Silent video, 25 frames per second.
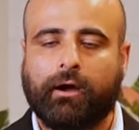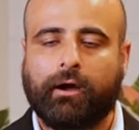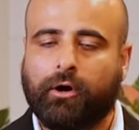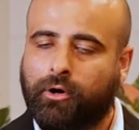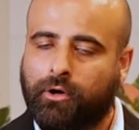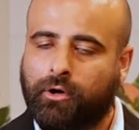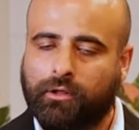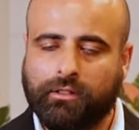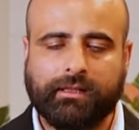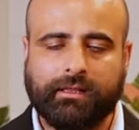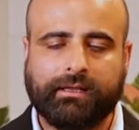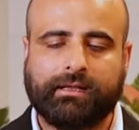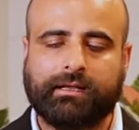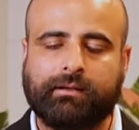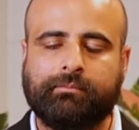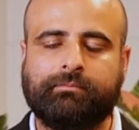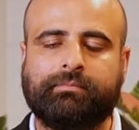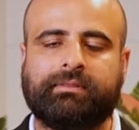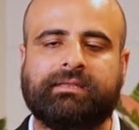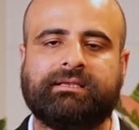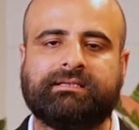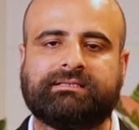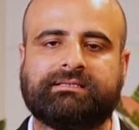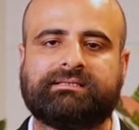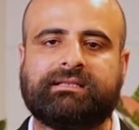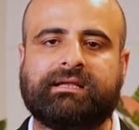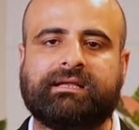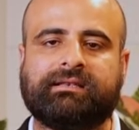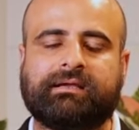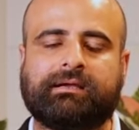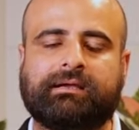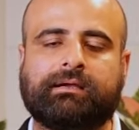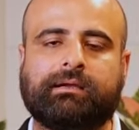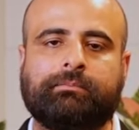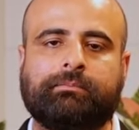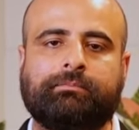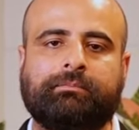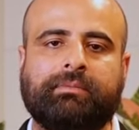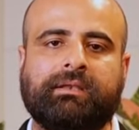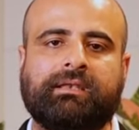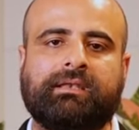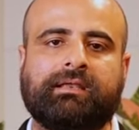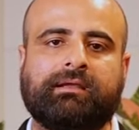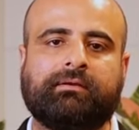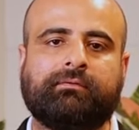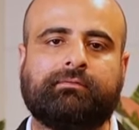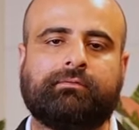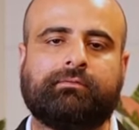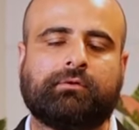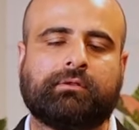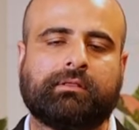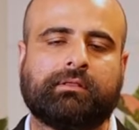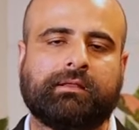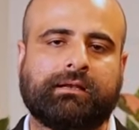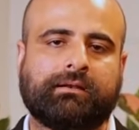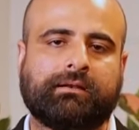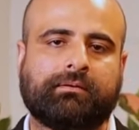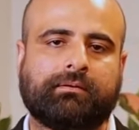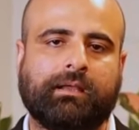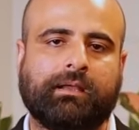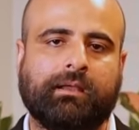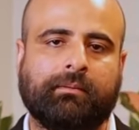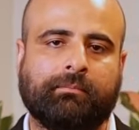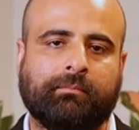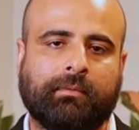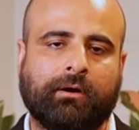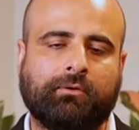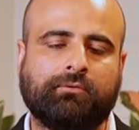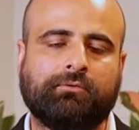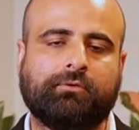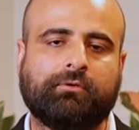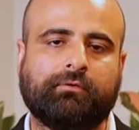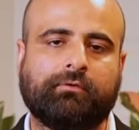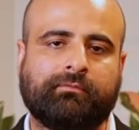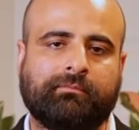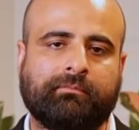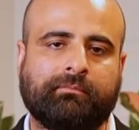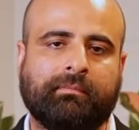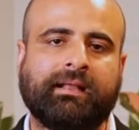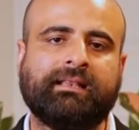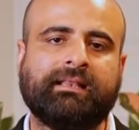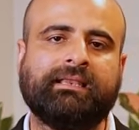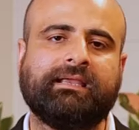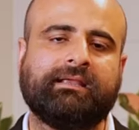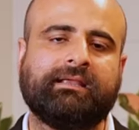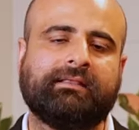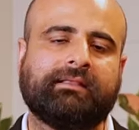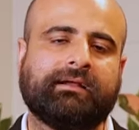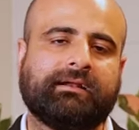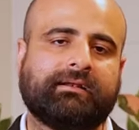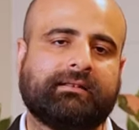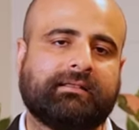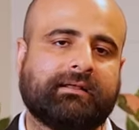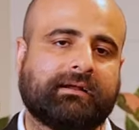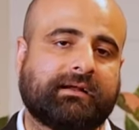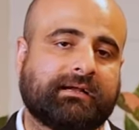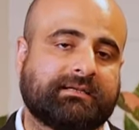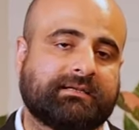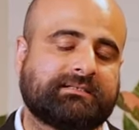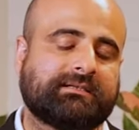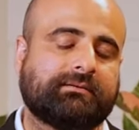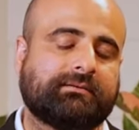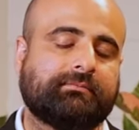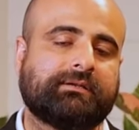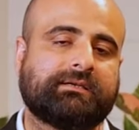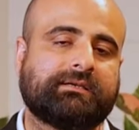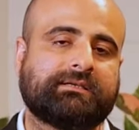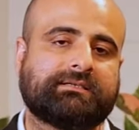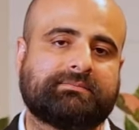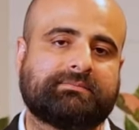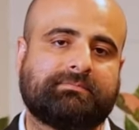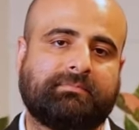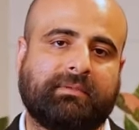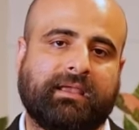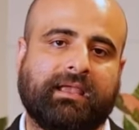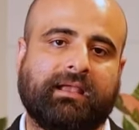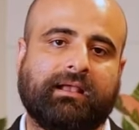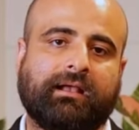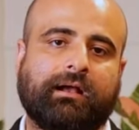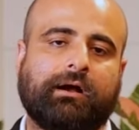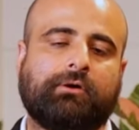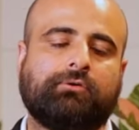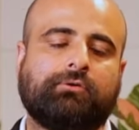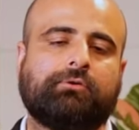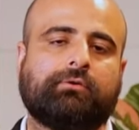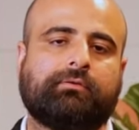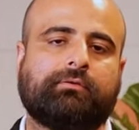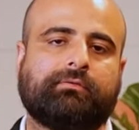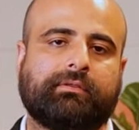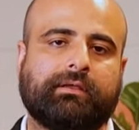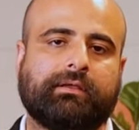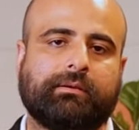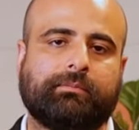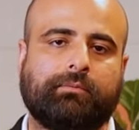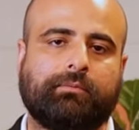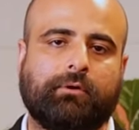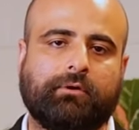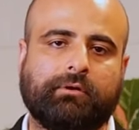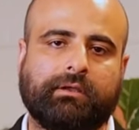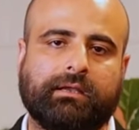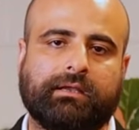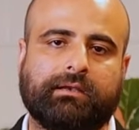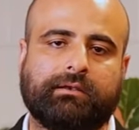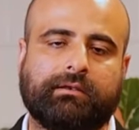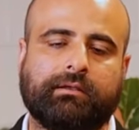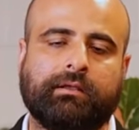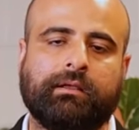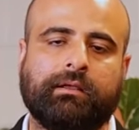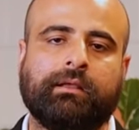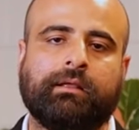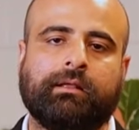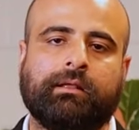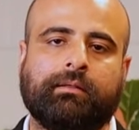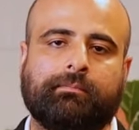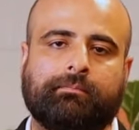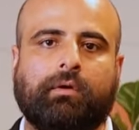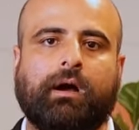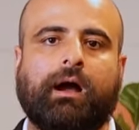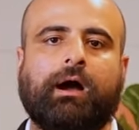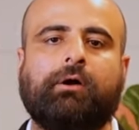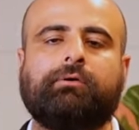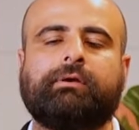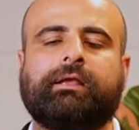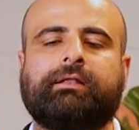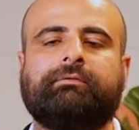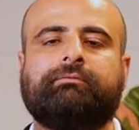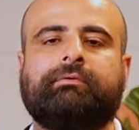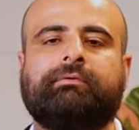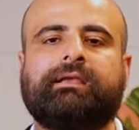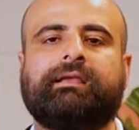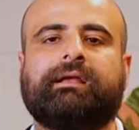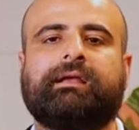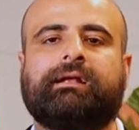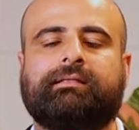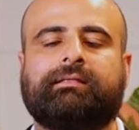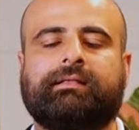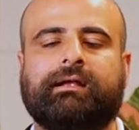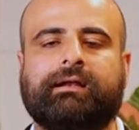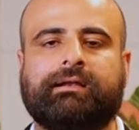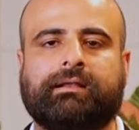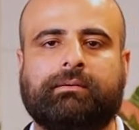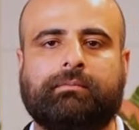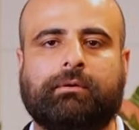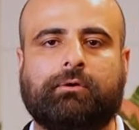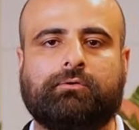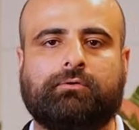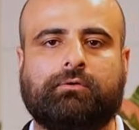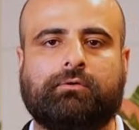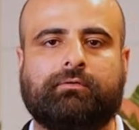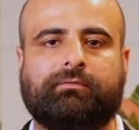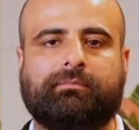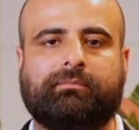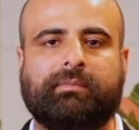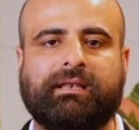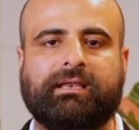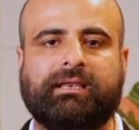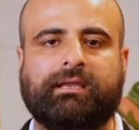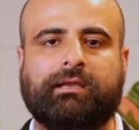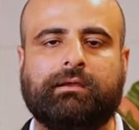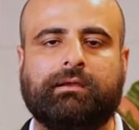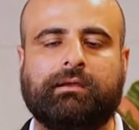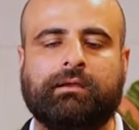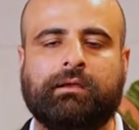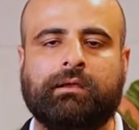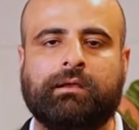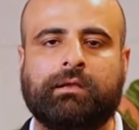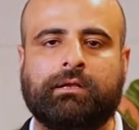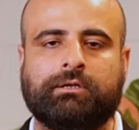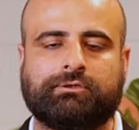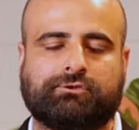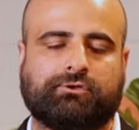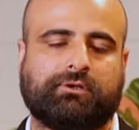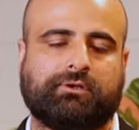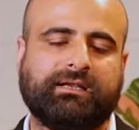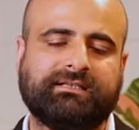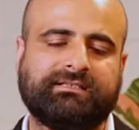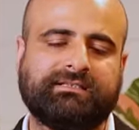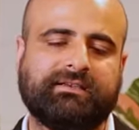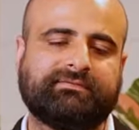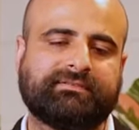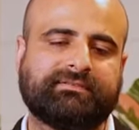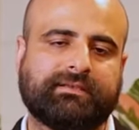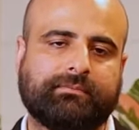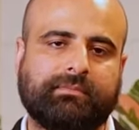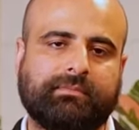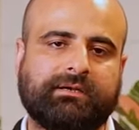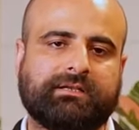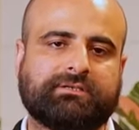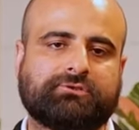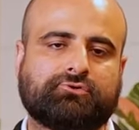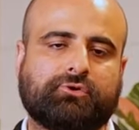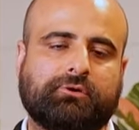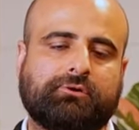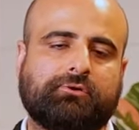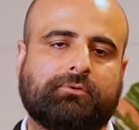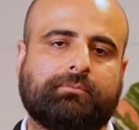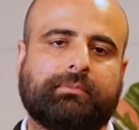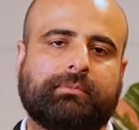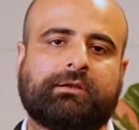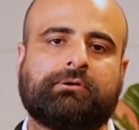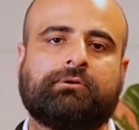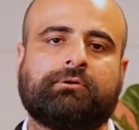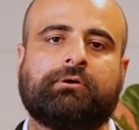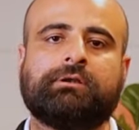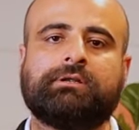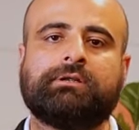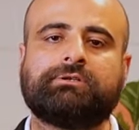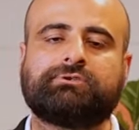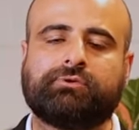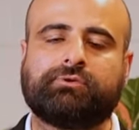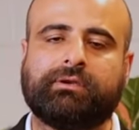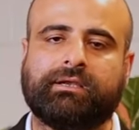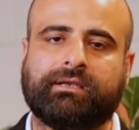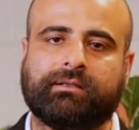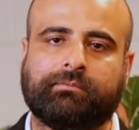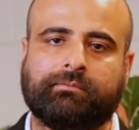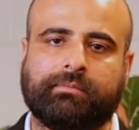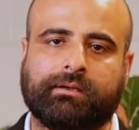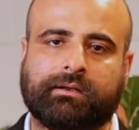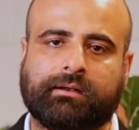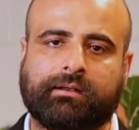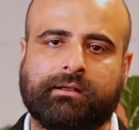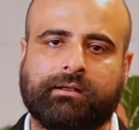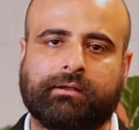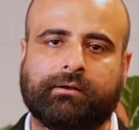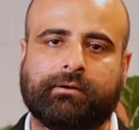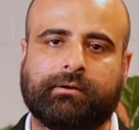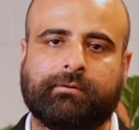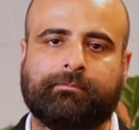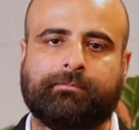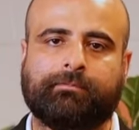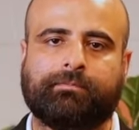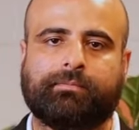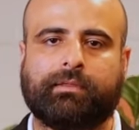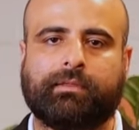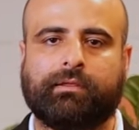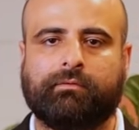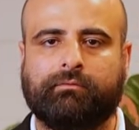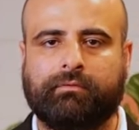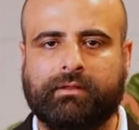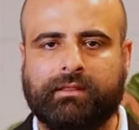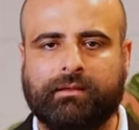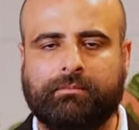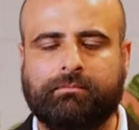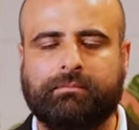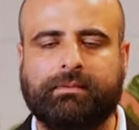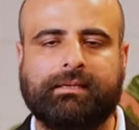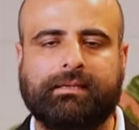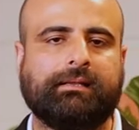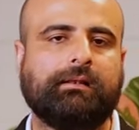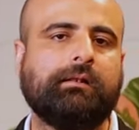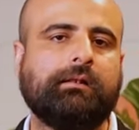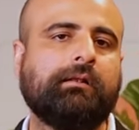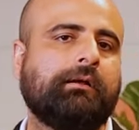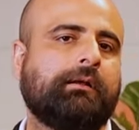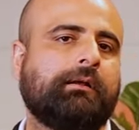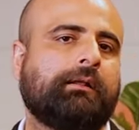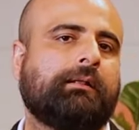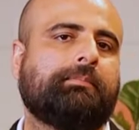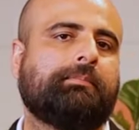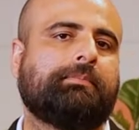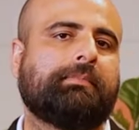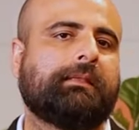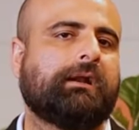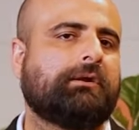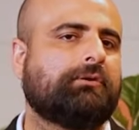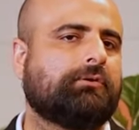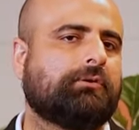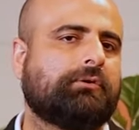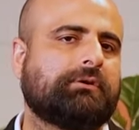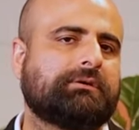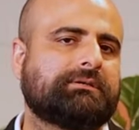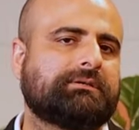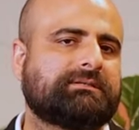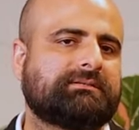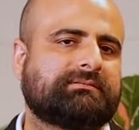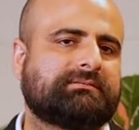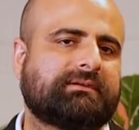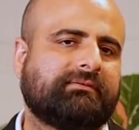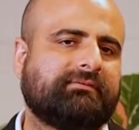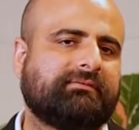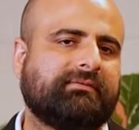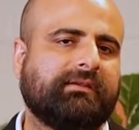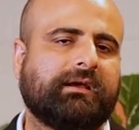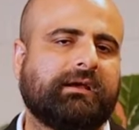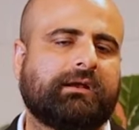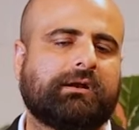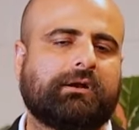all the companies that are competing for that amount of money that the customer is paying out of their pocket, how can we get that amount of money? So let's say if somebody is going to McDonald's to eat a burger with a meal that costs roughly